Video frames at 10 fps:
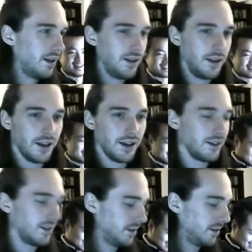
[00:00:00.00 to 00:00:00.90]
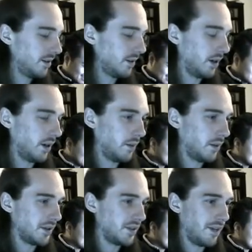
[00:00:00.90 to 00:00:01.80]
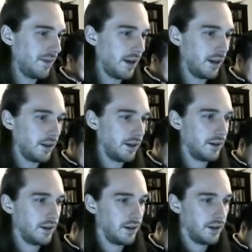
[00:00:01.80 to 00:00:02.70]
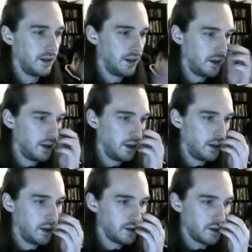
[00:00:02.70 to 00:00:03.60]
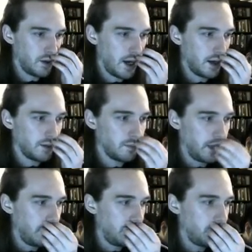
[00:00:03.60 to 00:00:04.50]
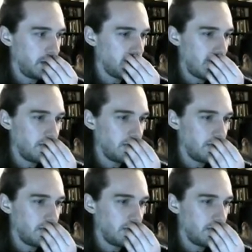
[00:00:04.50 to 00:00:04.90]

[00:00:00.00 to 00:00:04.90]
Yeah. Okay, I'm gonna save that. So yeah, play around with